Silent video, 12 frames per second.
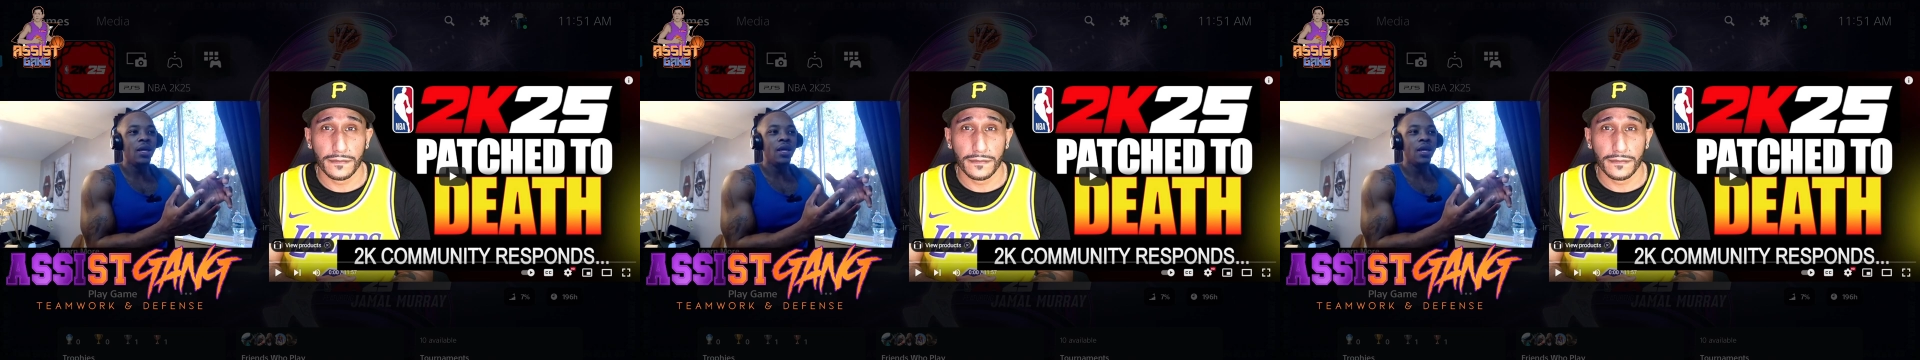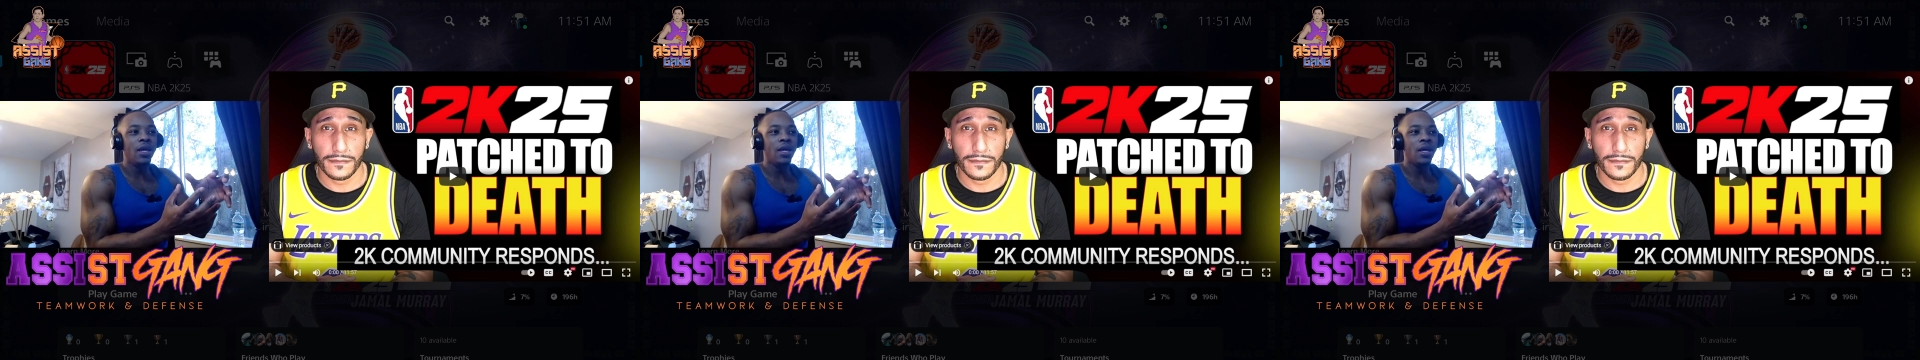
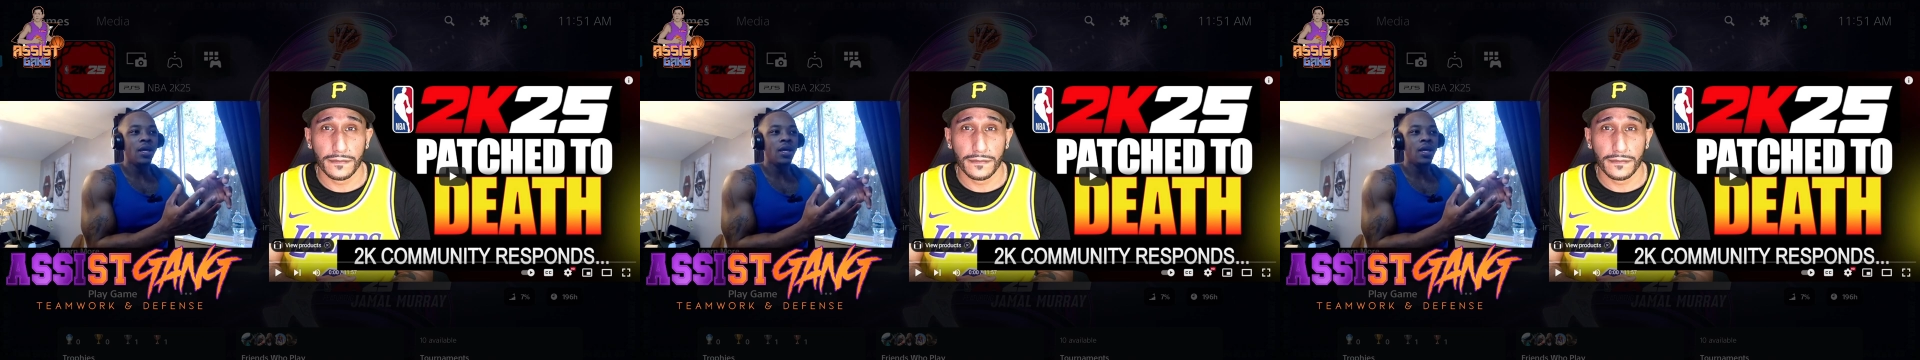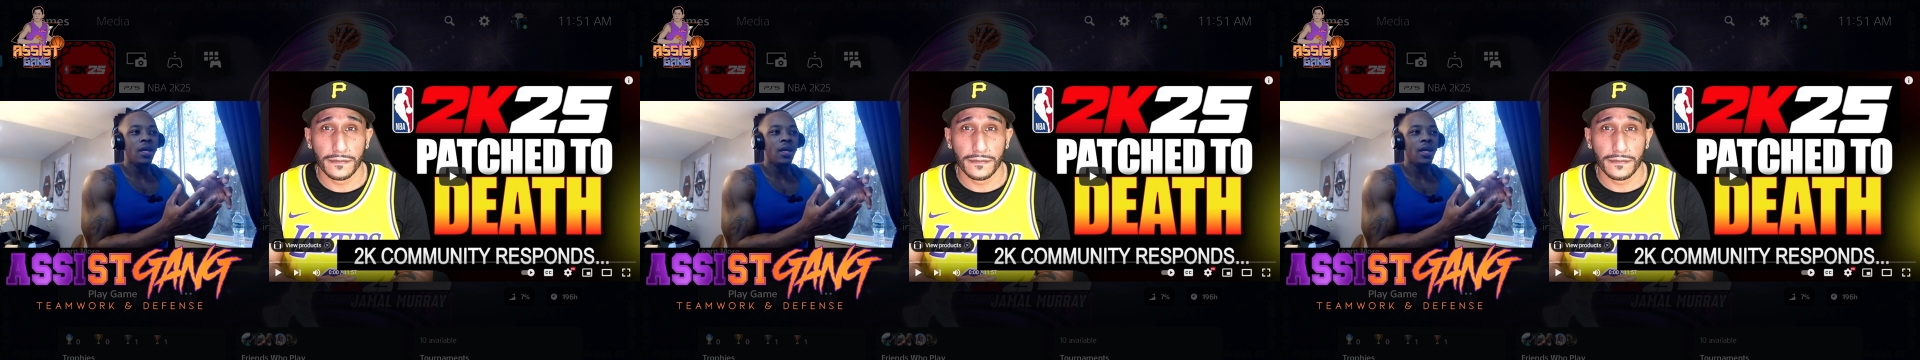
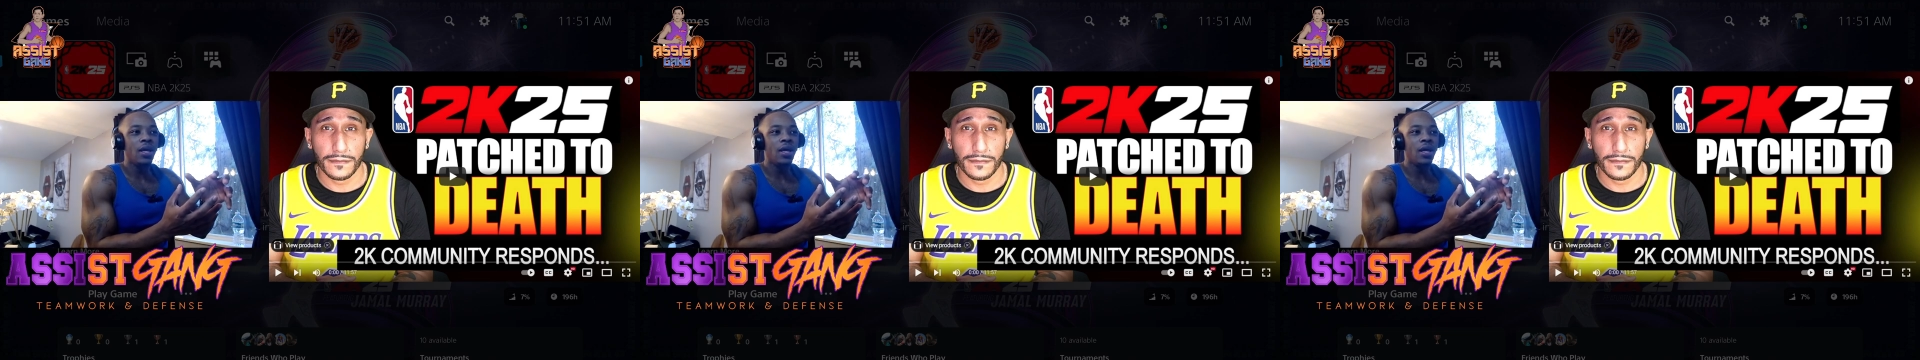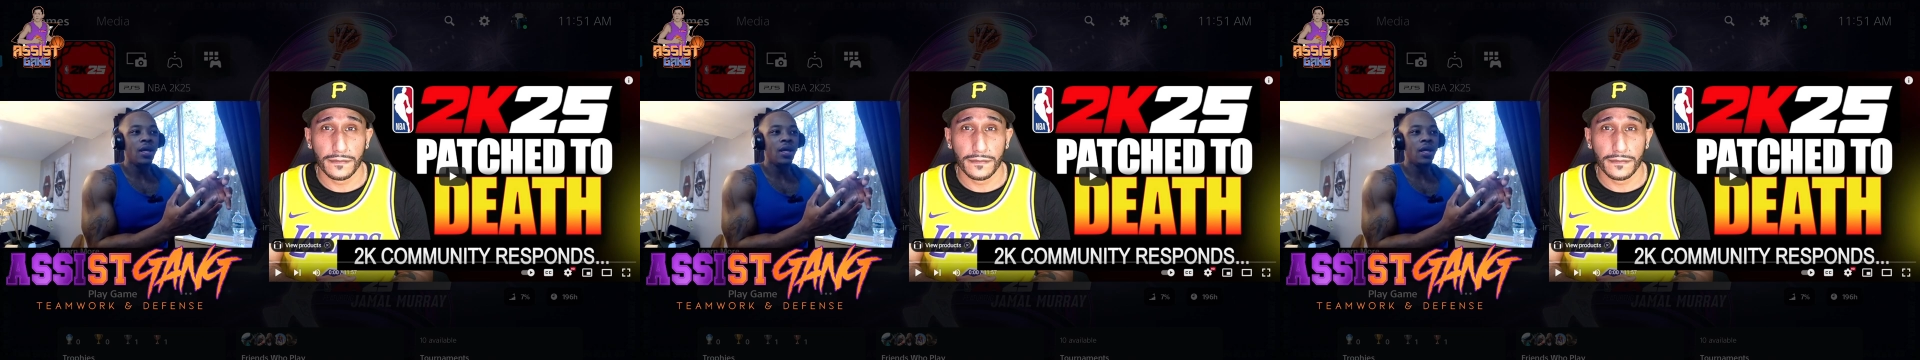
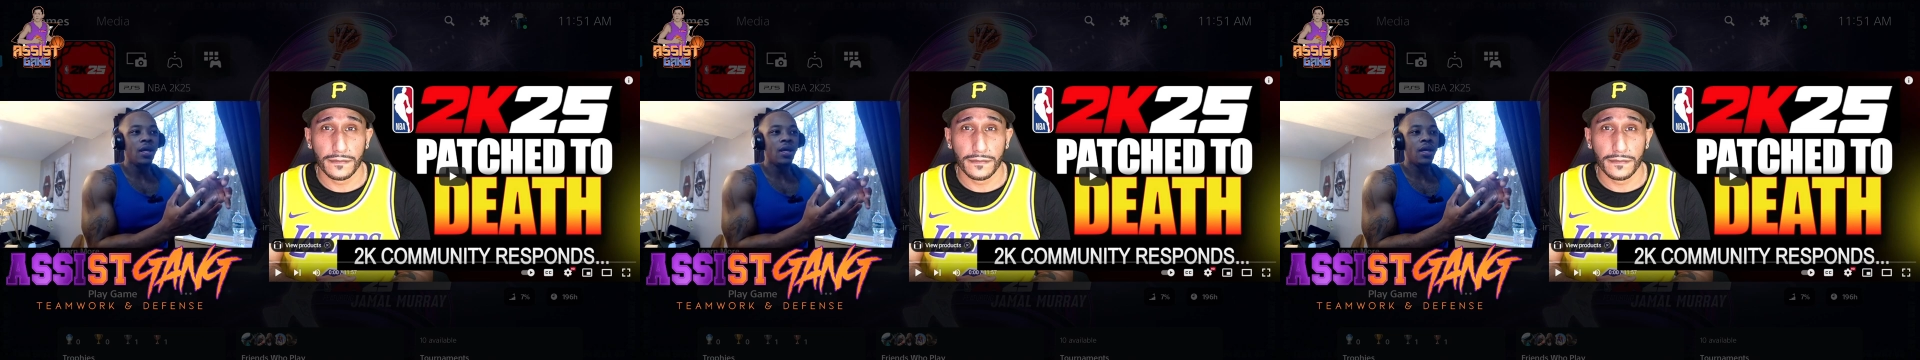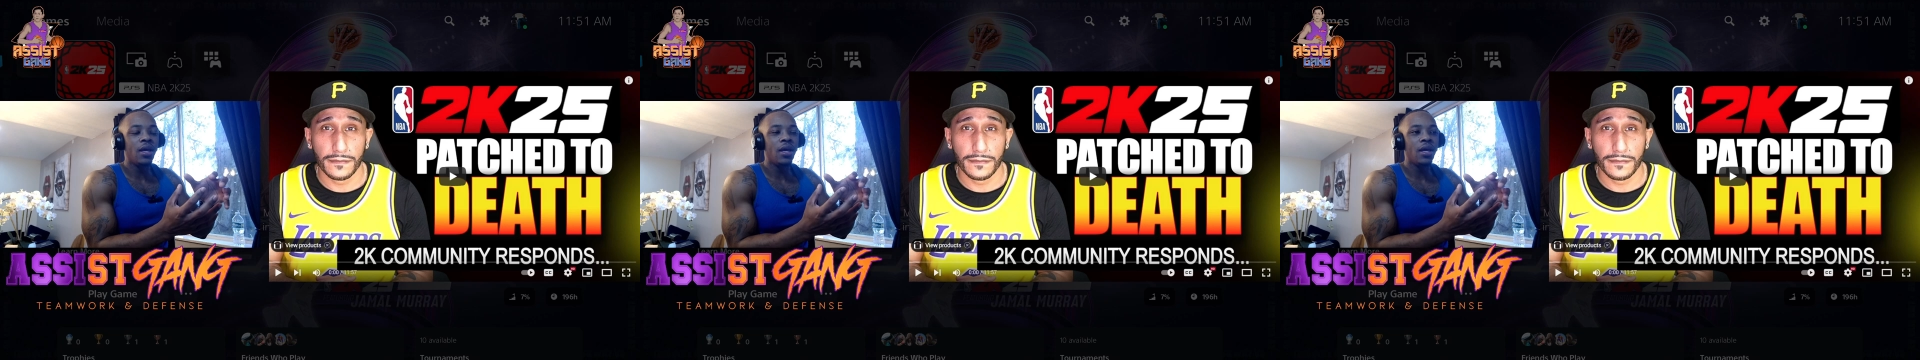
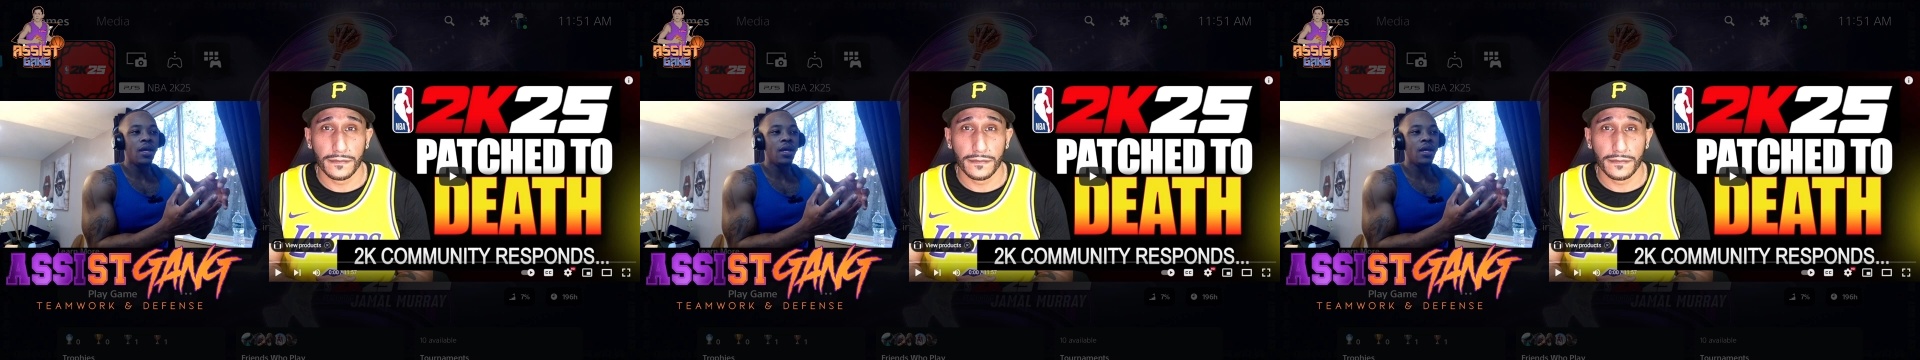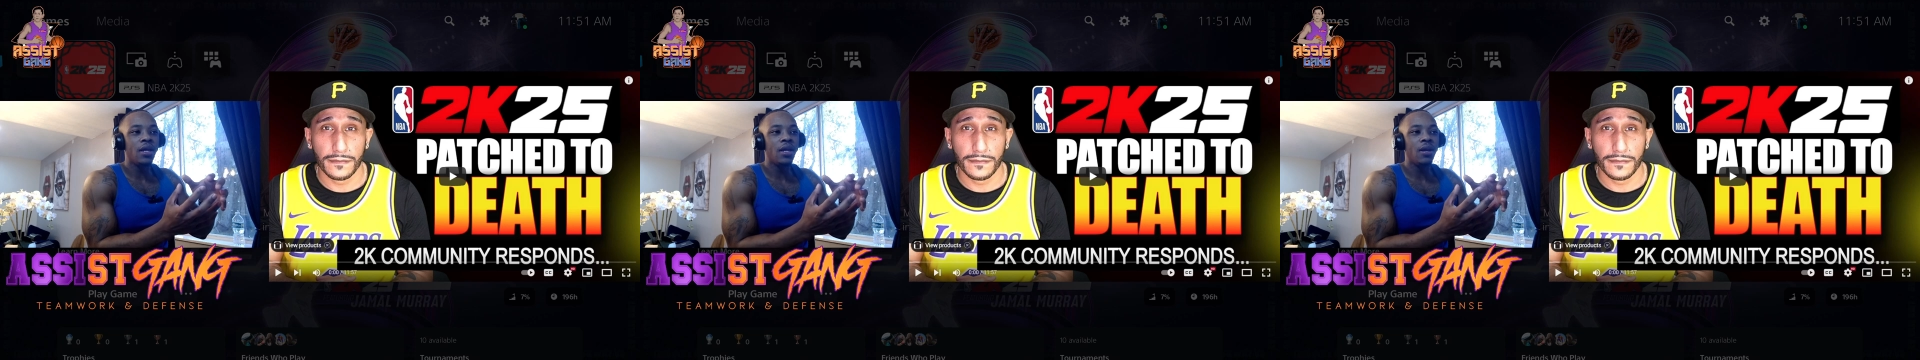
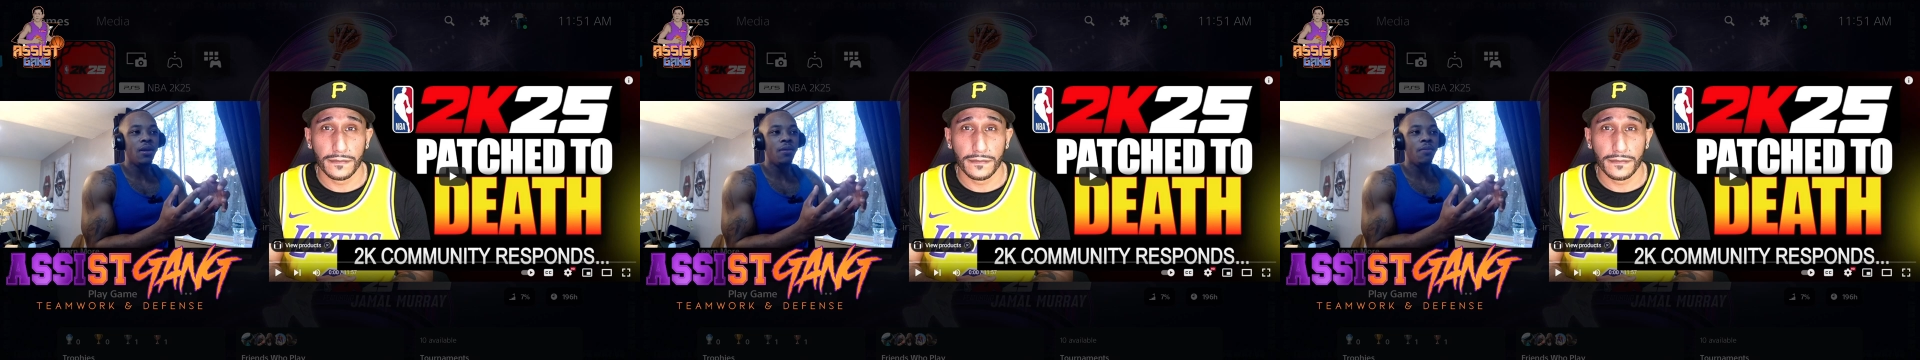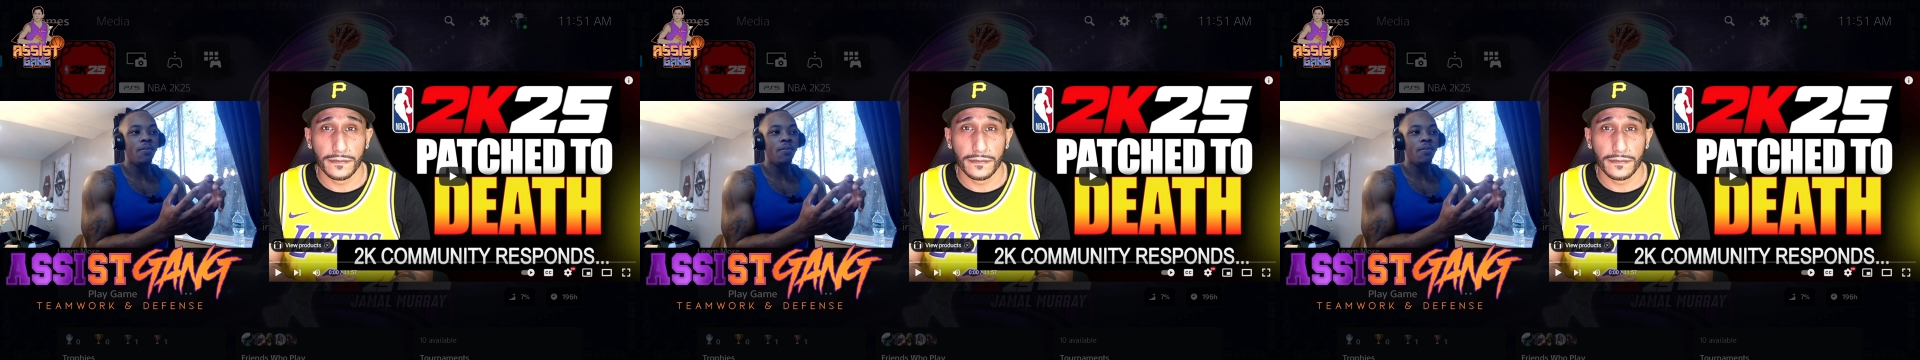No one is speaking in this clip.